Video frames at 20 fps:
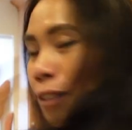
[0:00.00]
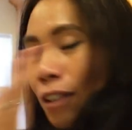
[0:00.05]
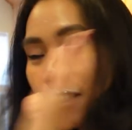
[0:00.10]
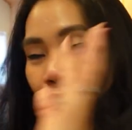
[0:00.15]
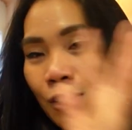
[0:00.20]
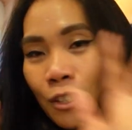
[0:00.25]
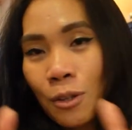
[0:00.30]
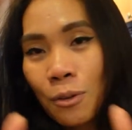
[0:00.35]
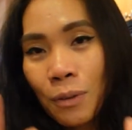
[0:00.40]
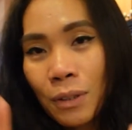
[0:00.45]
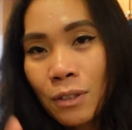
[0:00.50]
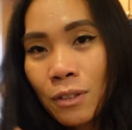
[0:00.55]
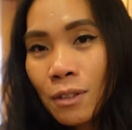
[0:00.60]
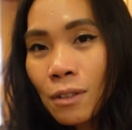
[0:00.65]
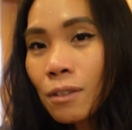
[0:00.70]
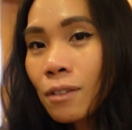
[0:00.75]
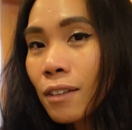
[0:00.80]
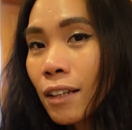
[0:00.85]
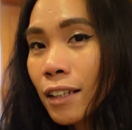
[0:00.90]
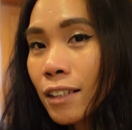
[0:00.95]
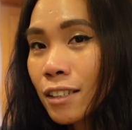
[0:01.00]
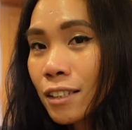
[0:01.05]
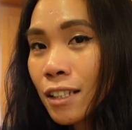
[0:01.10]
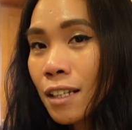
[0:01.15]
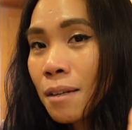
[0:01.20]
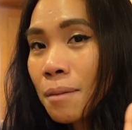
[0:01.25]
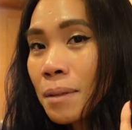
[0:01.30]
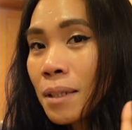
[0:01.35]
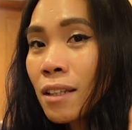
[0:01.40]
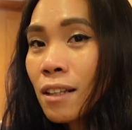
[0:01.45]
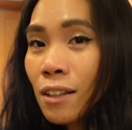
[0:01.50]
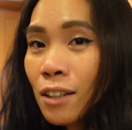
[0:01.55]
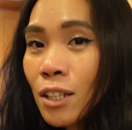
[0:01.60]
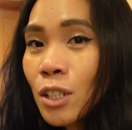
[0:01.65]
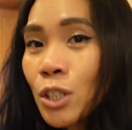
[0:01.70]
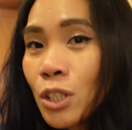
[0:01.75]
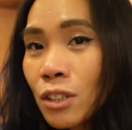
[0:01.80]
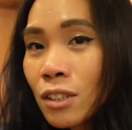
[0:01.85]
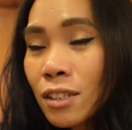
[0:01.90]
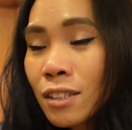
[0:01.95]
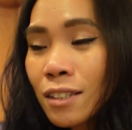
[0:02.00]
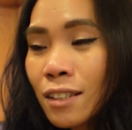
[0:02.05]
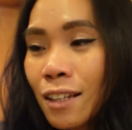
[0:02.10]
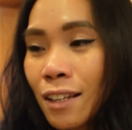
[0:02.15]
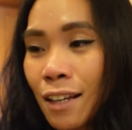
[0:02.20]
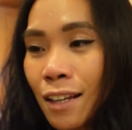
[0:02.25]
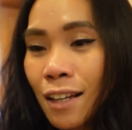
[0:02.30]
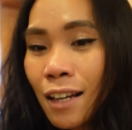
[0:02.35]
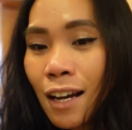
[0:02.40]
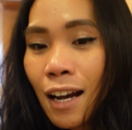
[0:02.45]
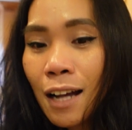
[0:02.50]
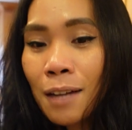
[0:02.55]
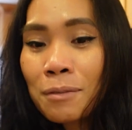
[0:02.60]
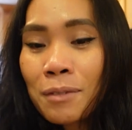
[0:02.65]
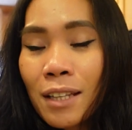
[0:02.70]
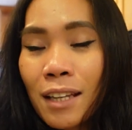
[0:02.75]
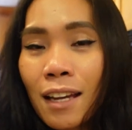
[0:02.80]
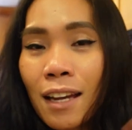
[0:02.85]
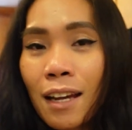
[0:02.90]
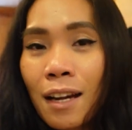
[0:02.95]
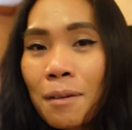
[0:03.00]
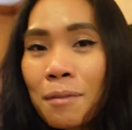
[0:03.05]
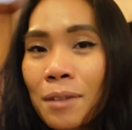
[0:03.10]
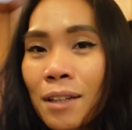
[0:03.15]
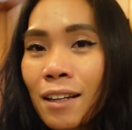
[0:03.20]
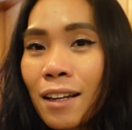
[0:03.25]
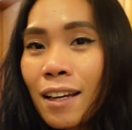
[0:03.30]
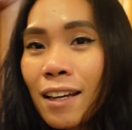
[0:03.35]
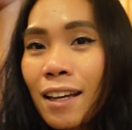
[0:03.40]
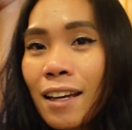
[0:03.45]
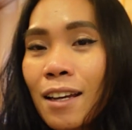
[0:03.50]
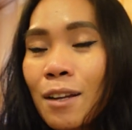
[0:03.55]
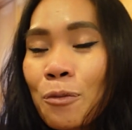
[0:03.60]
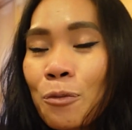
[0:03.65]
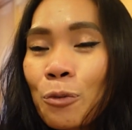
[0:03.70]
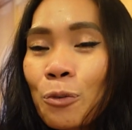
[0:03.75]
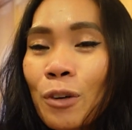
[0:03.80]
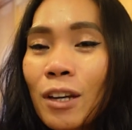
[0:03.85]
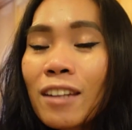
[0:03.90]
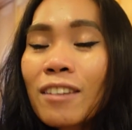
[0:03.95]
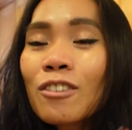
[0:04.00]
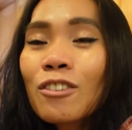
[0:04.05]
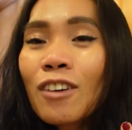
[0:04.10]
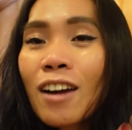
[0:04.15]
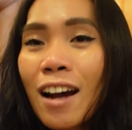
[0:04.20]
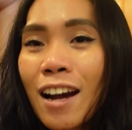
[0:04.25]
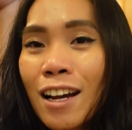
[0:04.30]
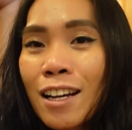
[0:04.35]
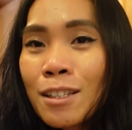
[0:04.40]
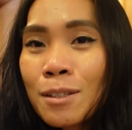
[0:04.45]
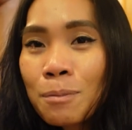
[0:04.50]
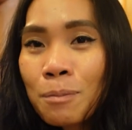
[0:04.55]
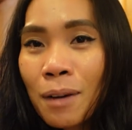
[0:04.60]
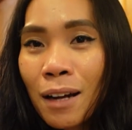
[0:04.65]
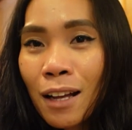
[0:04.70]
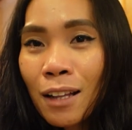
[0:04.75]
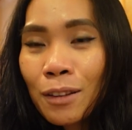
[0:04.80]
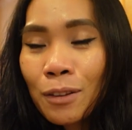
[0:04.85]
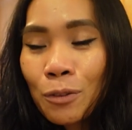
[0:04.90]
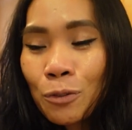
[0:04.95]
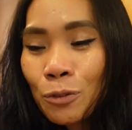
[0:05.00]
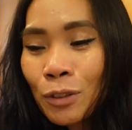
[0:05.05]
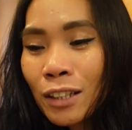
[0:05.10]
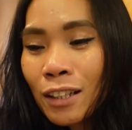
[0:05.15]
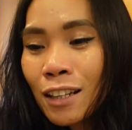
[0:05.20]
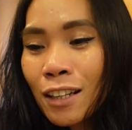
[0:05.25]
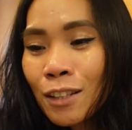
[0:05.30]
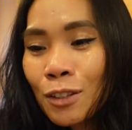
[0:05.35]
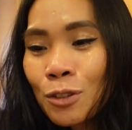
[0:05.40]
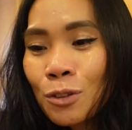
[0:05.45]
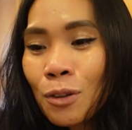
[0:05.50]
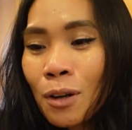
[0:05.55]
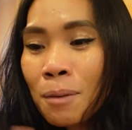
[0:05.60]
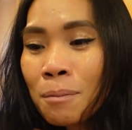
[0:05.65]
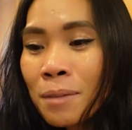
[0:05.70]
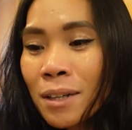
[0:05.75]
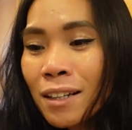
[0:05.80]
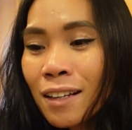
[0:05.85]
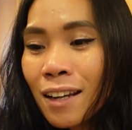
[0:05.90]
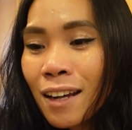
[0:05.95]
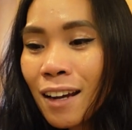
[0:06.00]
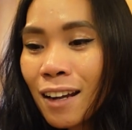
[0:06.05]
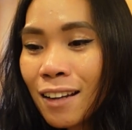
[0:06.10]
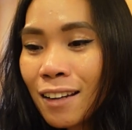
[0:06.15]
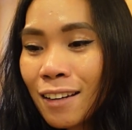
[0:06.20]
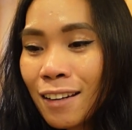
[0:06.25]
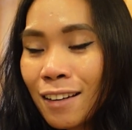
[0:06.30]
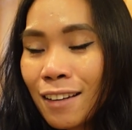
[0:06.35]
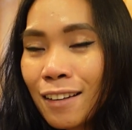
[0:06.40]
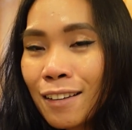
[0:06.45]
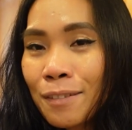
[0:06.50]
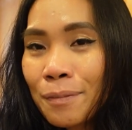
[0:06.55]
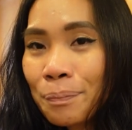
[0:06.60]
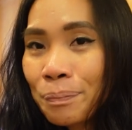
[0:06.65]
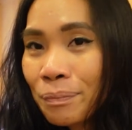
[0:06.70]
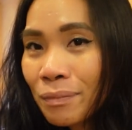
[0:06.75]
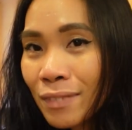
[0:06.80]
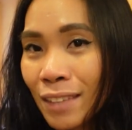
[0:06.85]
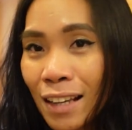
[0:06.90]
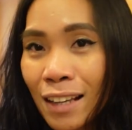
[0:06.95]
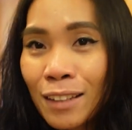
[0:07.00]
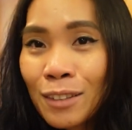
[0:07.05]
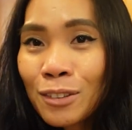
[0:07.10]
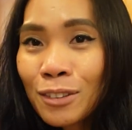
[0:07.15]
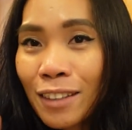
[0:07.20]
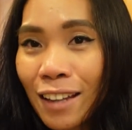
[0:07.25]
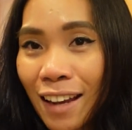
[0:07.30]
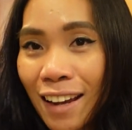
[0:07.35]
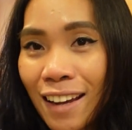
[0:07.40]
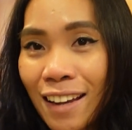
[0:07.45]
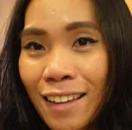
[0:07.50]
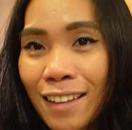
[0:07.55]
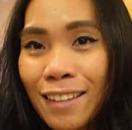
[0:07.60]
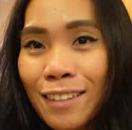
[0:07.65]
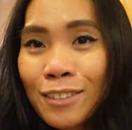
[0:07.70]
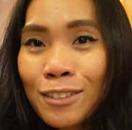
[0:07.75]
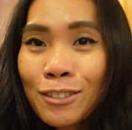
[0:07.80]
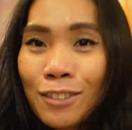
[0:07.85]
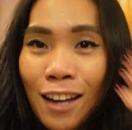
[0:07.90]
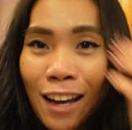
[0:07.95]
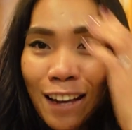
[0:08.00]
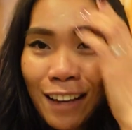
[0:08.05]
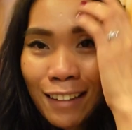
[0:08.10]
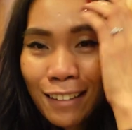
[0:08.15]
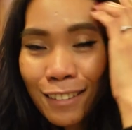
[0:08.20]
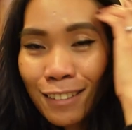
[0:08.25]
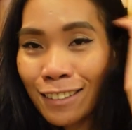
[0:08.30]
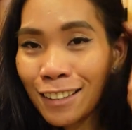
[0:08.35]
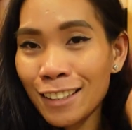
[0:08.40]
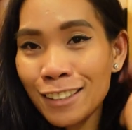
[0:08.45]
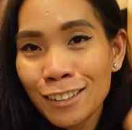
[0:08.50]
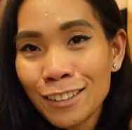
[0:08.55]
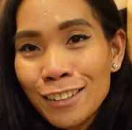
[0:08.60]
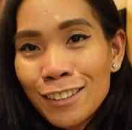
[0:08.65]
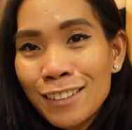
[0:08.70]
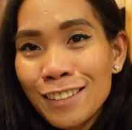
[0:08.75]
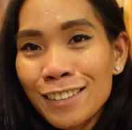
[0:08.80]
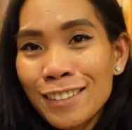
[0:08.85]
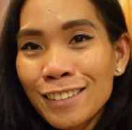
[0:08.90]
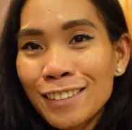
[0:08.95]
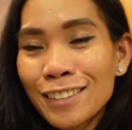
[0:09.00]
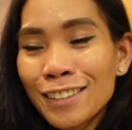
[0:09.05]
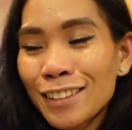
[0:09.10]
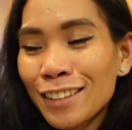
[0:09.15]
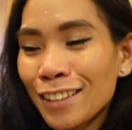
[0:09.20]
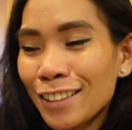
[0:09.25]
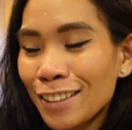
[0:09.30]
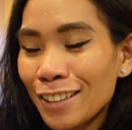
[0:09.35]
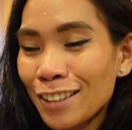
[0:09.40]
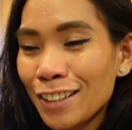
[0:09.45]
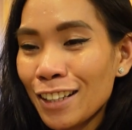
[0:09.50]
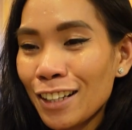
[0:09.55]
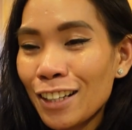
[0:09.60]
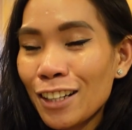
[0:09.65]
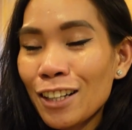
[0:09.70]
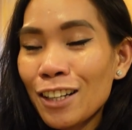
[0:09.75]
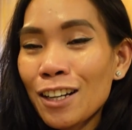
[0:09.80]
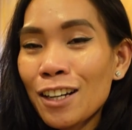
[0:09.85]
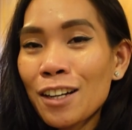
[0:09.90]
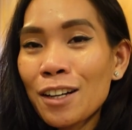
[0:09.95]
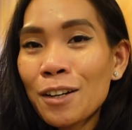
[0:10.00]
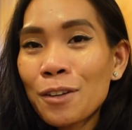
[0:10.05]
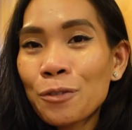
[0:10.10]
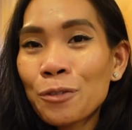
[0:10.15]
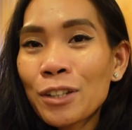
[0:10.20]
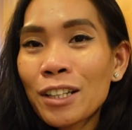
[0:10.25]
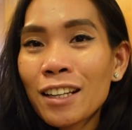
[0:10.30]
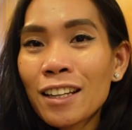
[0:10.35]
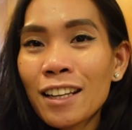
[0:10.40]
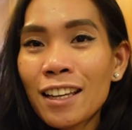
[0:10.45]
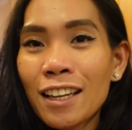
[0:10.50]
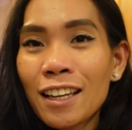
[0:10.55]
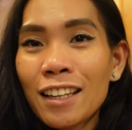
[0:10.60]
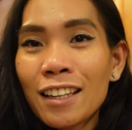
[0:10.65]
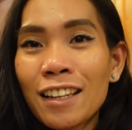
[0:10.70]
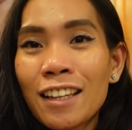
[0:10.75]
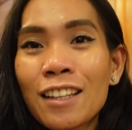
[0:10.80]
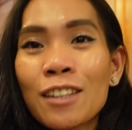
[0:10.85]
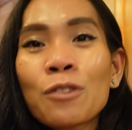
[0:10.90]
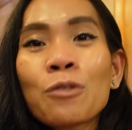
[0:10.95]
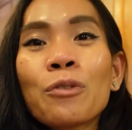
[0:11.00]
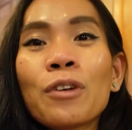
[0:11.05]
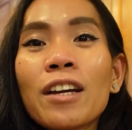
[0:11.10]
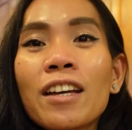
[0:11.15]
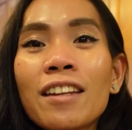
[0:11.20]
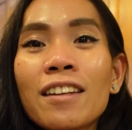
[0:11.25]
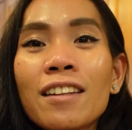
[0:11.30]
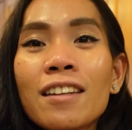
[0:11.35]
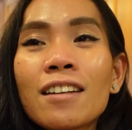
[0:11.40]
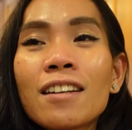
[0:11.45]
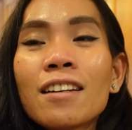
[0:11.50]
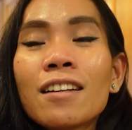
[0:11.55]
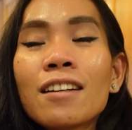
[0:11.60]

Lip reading: gonna show you what's look like. It's gonna be delicious. I'm thinking I'm gonna eat with rice, but we're gonna do American thing tonight, dinner. We're gonna eat it with